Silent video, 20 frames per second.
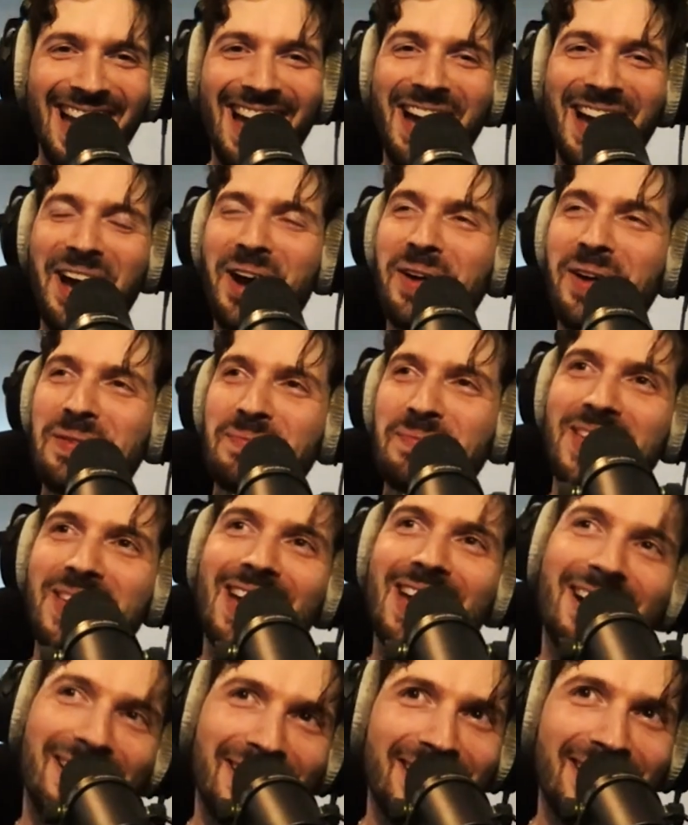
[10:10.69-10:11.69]

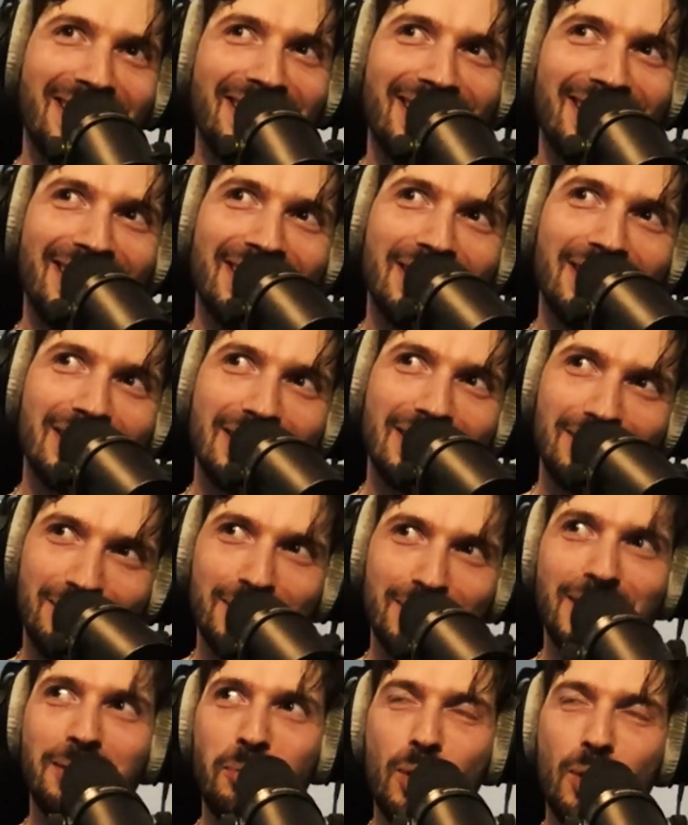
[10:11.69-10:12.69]
Yeah.
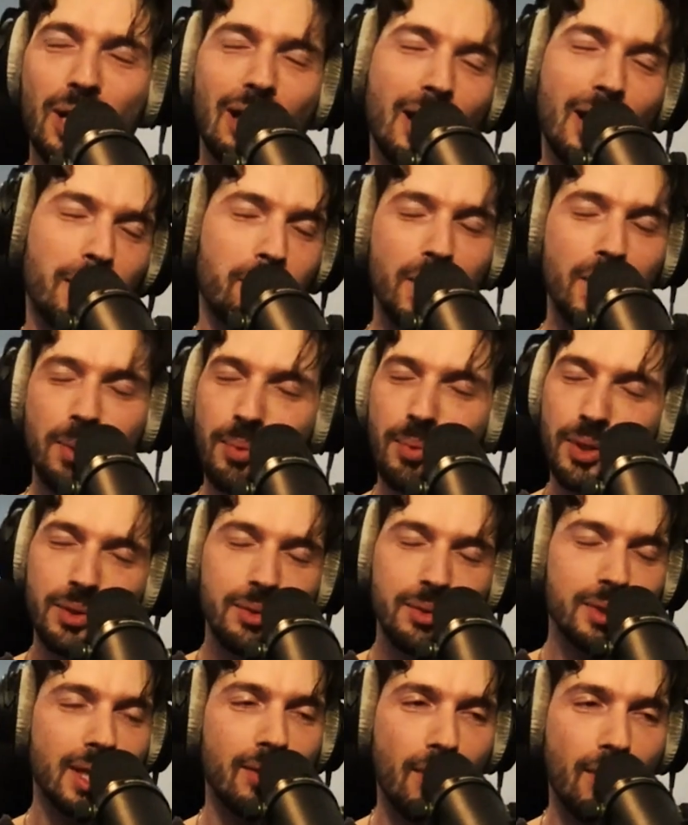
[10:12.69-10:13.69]
And we like
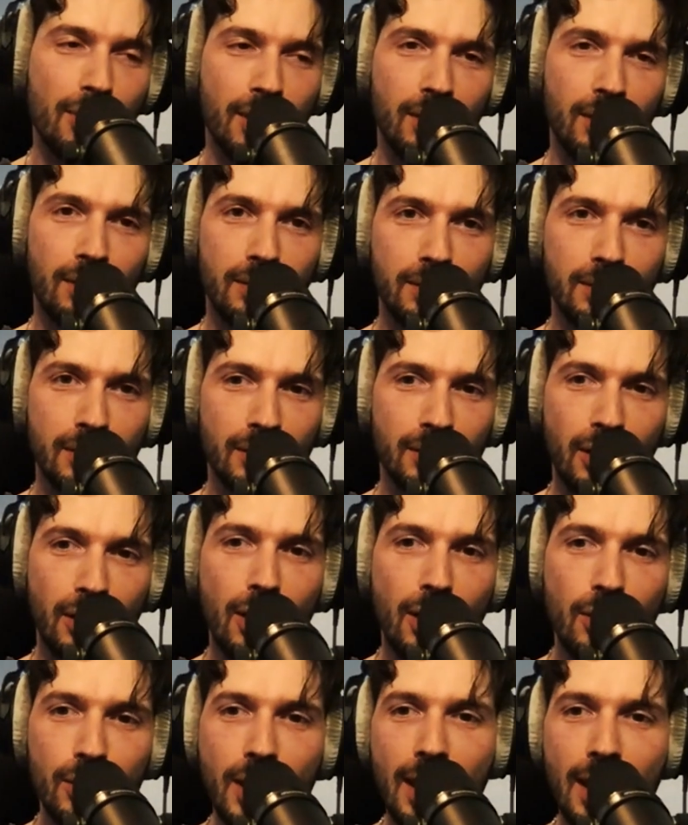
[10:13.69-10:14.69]
pre-produce everything on our
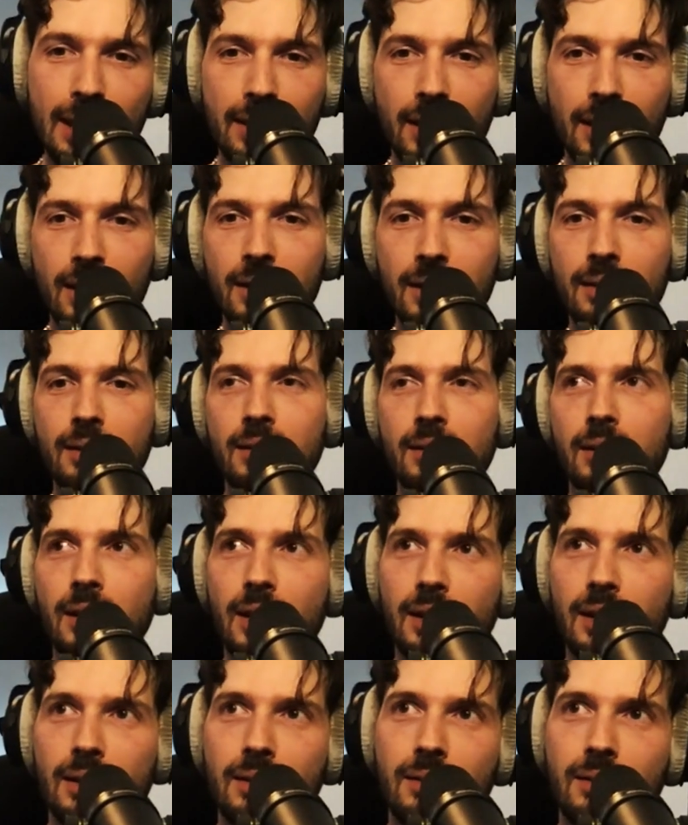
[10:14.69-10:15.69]
own, and then
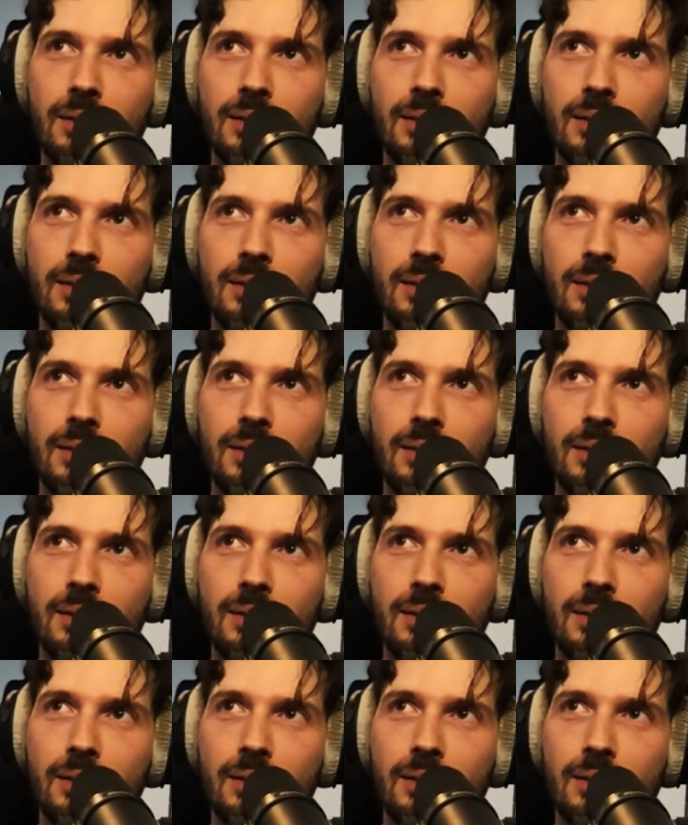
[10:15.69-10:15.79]
like